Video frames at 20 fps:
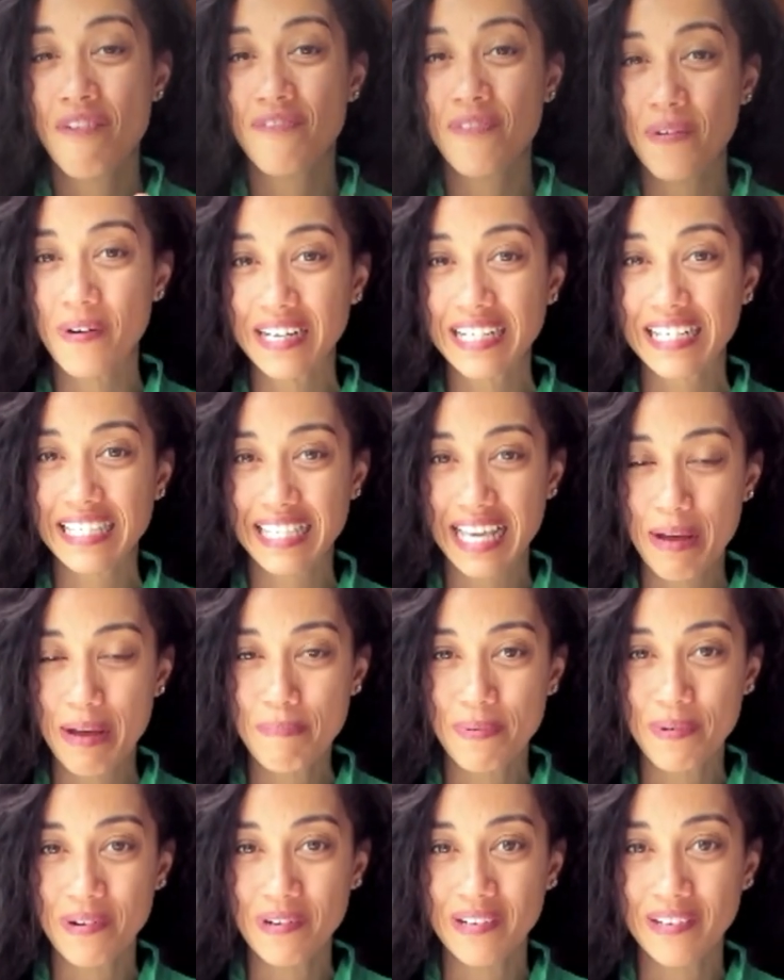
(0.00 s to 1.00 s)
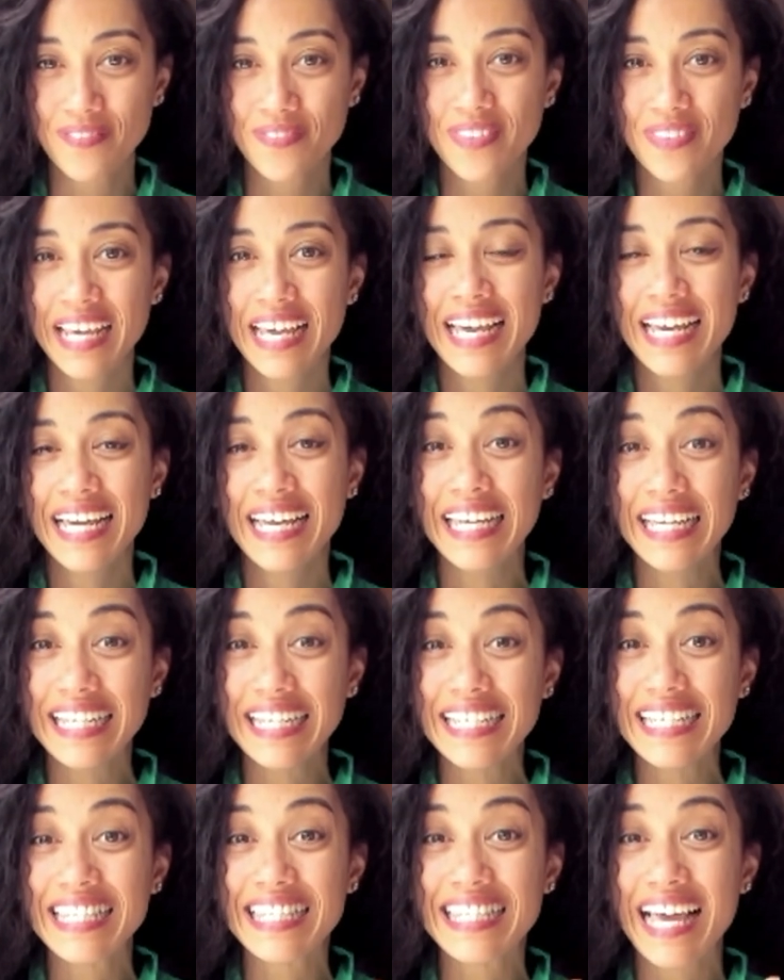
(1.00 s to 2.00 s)
For example, it
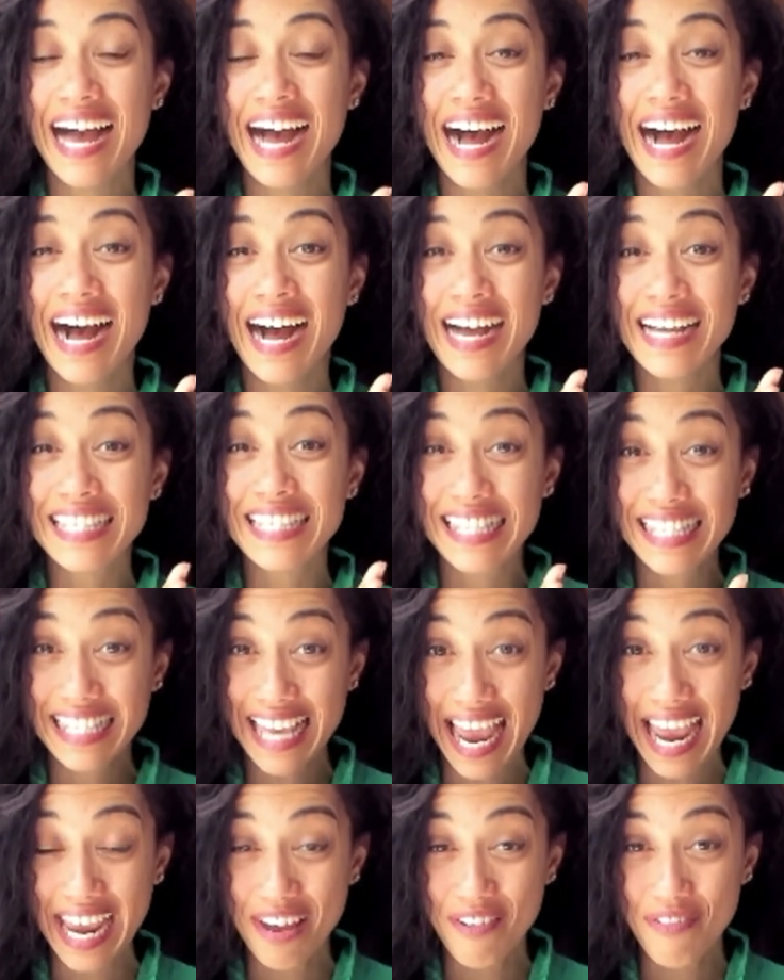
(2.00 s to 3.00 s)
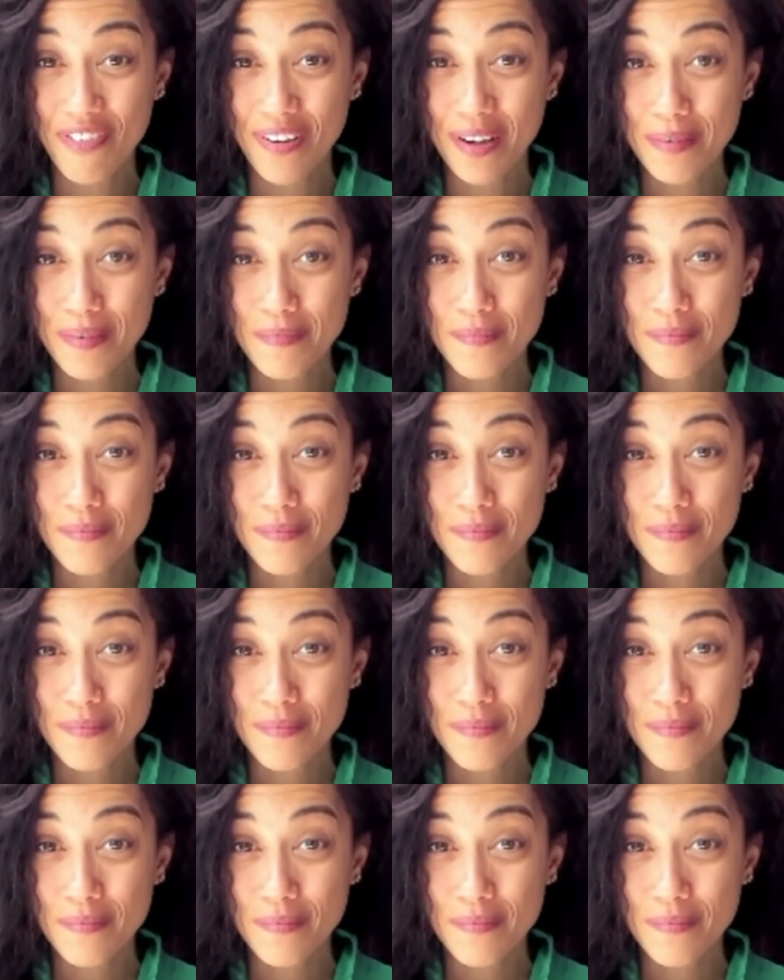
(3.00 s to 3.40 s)
is safe